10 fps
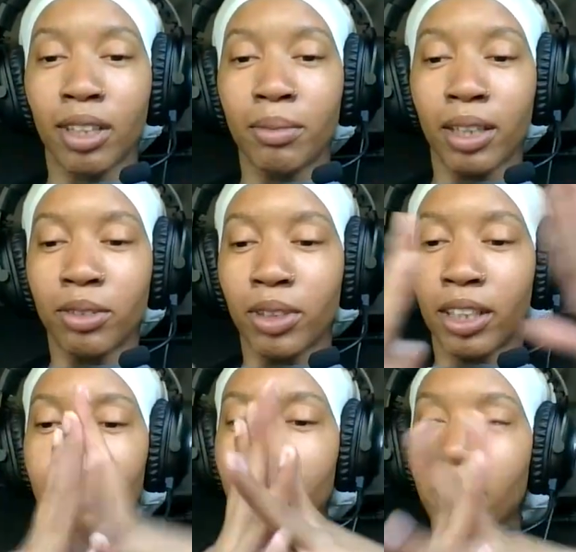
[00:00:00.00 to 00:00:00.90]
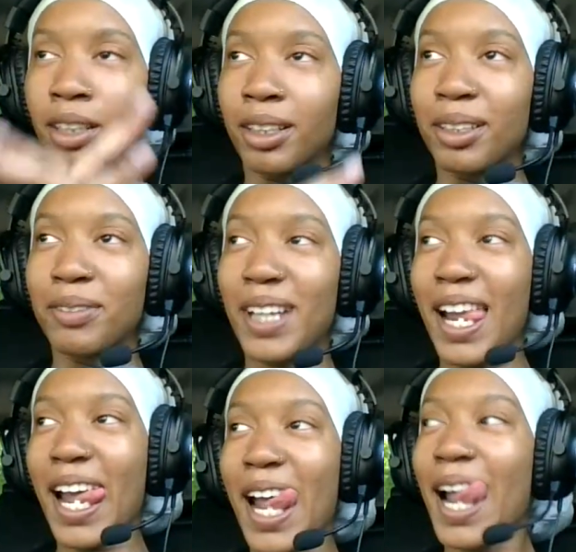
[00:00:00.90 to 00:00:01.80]
I'm not doing that. But
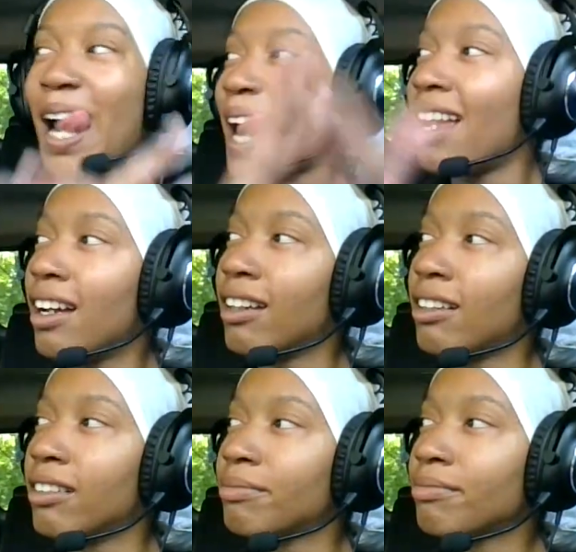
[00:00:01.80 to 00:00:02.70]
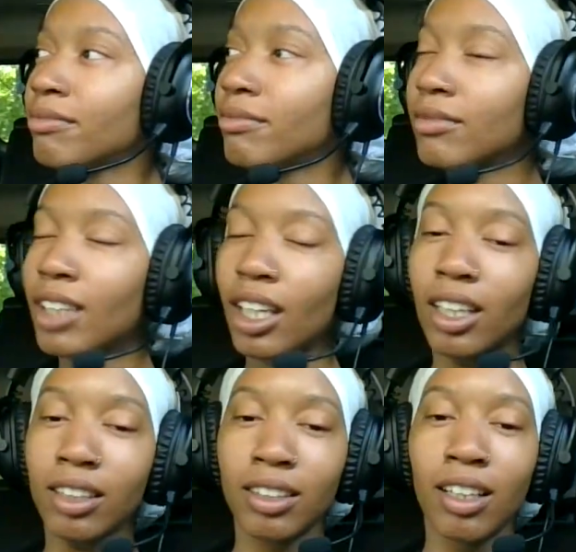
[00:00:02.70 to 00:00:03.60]
um, um,
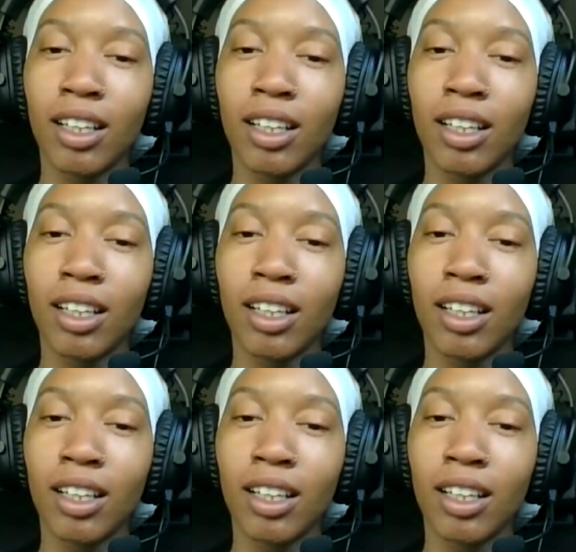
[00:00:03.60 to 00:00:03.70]
yeah.